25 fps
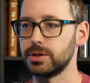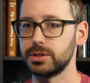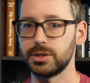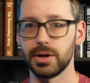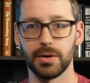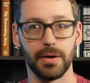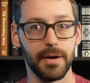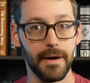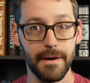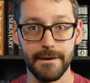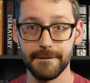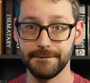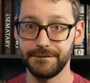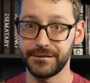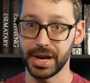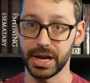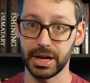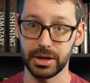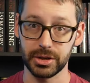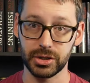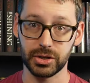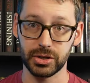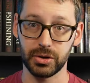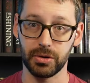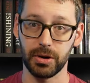So
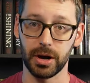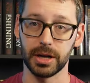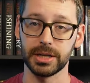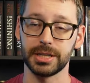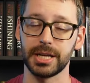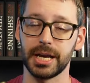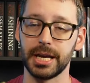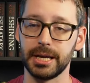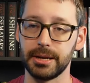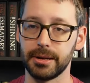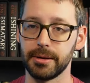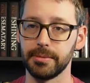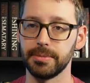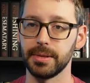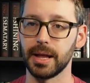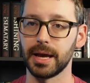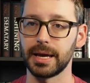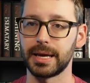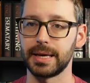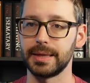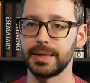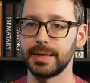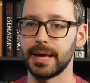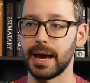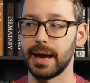fingers crossed I end up
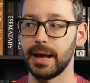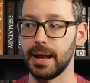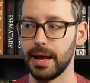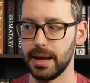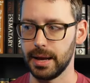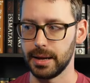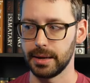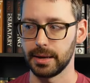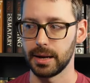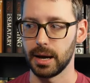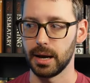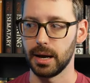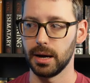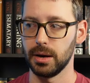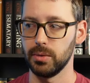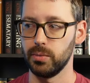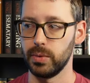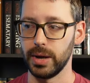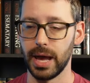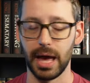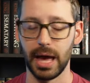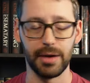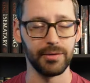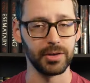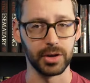liking that, and
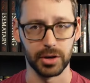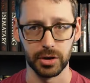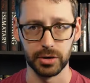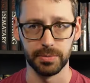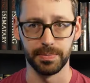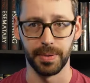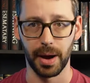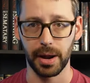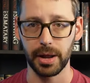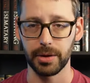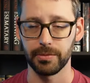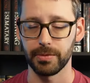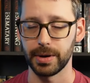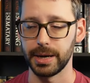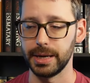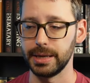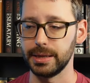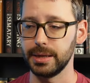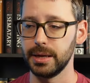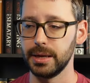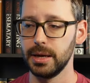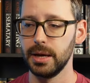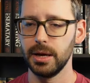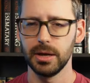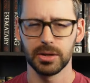we have a good buddy read.